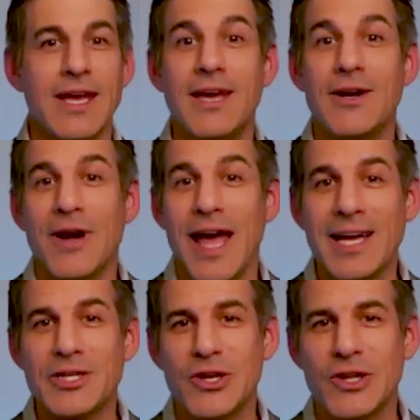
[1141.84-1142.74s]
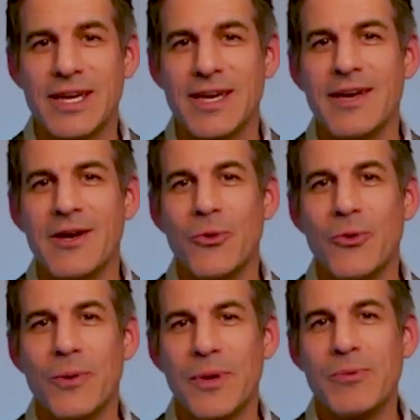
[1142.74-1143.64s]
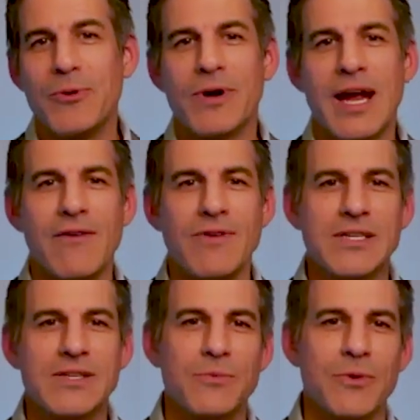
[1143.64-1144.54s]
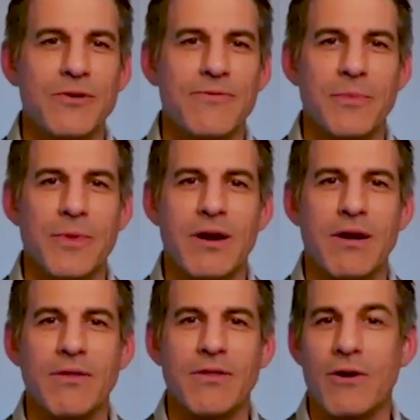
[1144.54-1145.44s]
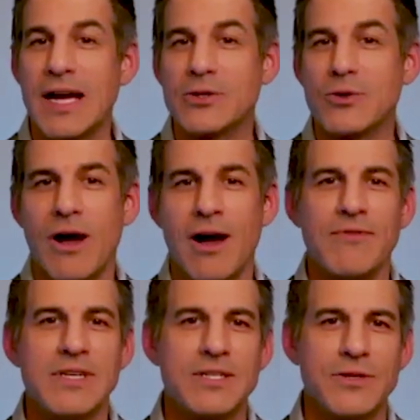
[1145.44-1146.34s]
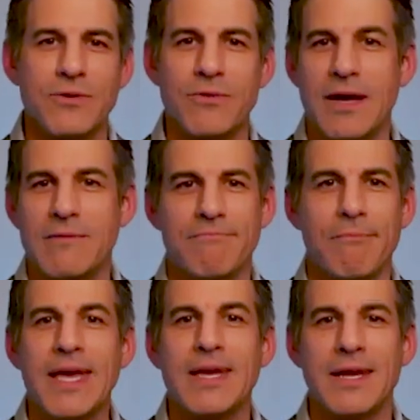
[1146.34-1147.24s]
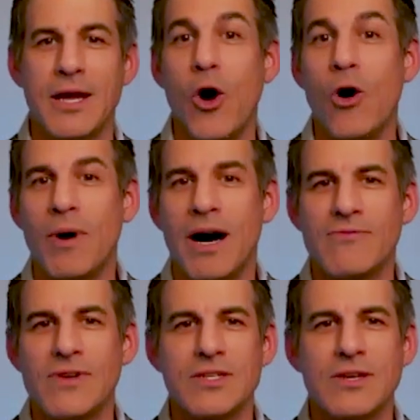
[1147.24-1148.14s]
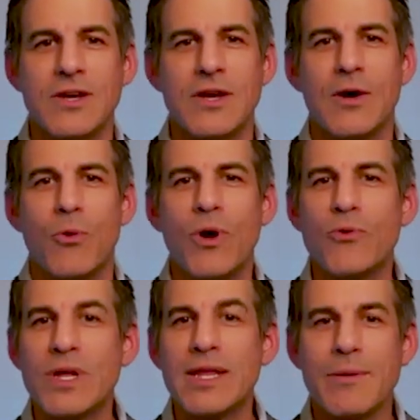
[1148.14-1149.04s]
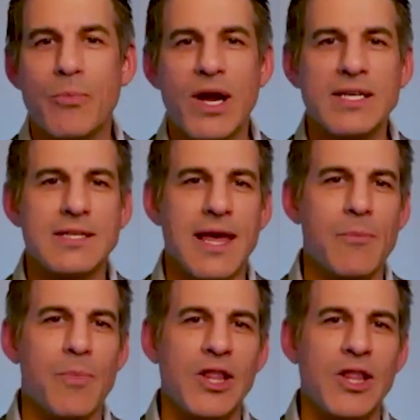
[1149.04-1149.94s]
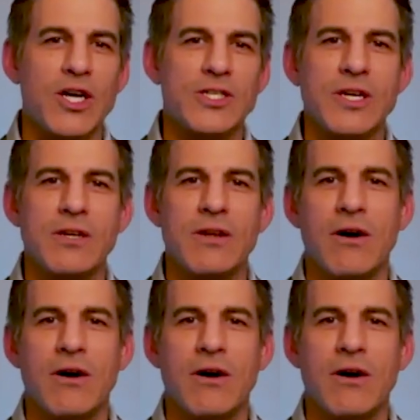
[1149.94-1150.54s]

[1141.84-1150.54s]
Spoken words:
internationally, where people were having to move from their actual office to making a home office. We really embraced that by launching